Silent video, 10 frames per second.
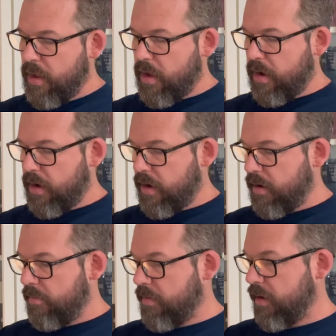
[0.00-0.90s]

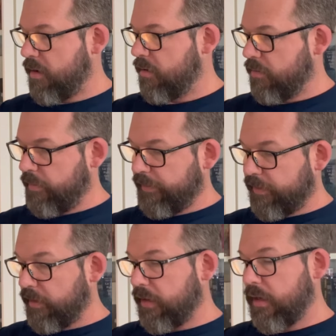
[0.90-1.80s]
um,
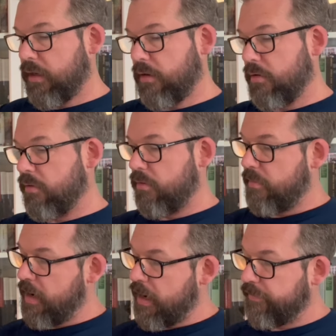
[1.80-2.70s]
recently you
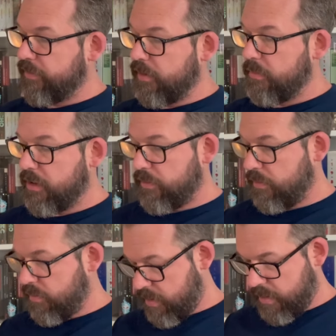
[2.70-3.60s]
may have seen me
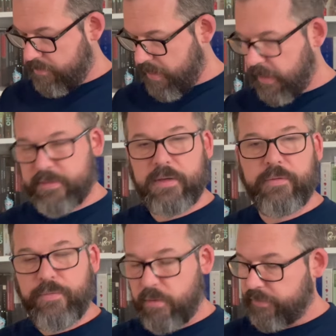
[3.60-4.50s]
do an unboxing
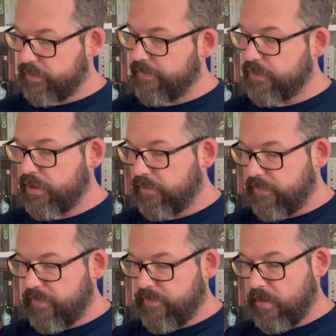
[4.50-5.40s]
for Seven Shades
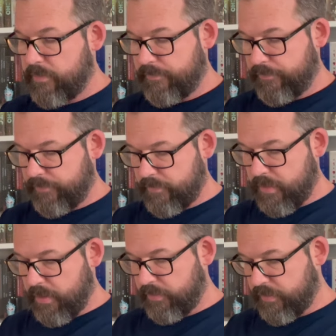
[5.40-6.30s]
of Evil.
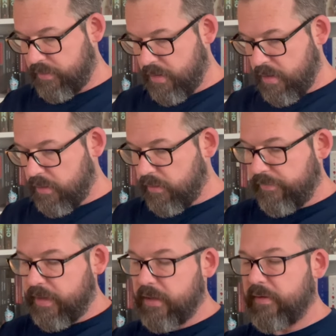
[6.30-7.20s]
That was a
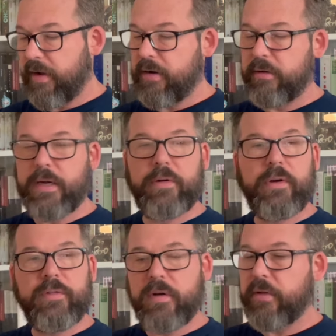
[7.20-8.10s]
Levidian title. Now
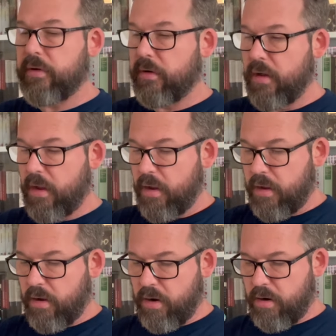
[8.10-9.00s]
here's another.
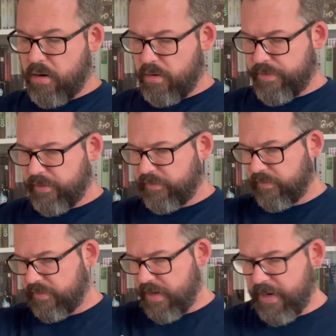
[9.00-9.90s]
Oh, this
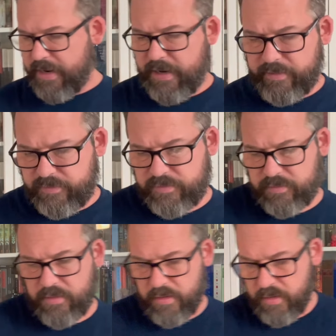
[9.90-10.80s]
is
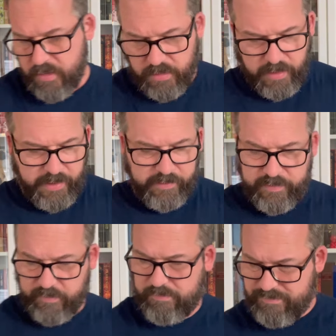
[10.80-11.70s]
nice.
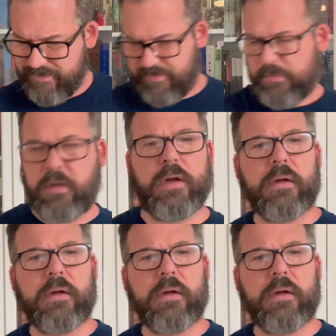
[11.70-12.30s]
Nice. Ugh.